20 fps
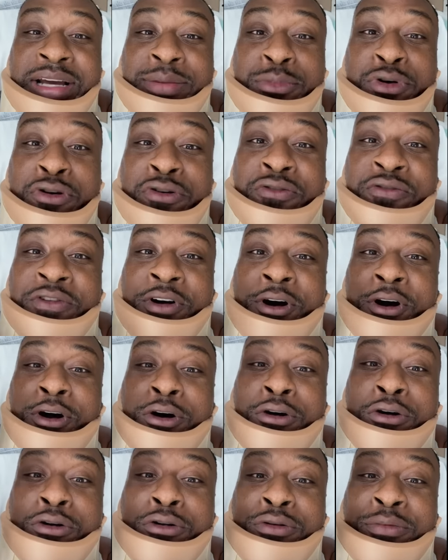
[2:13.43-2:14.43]
I can move
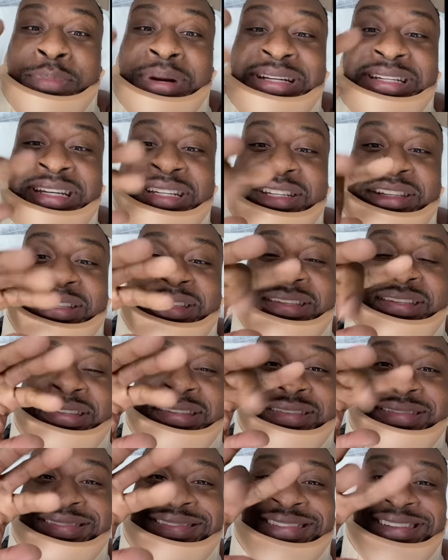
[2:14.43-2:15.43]
all my
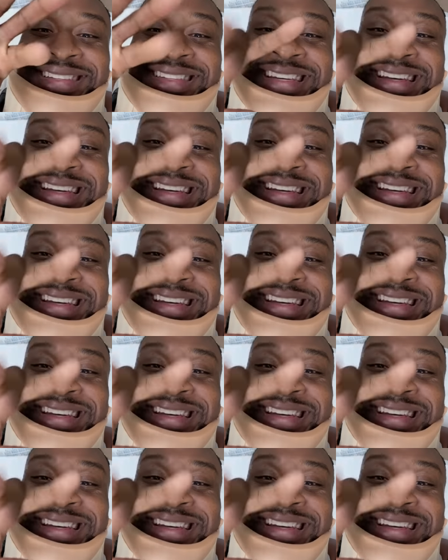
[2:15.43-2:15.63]
digits. You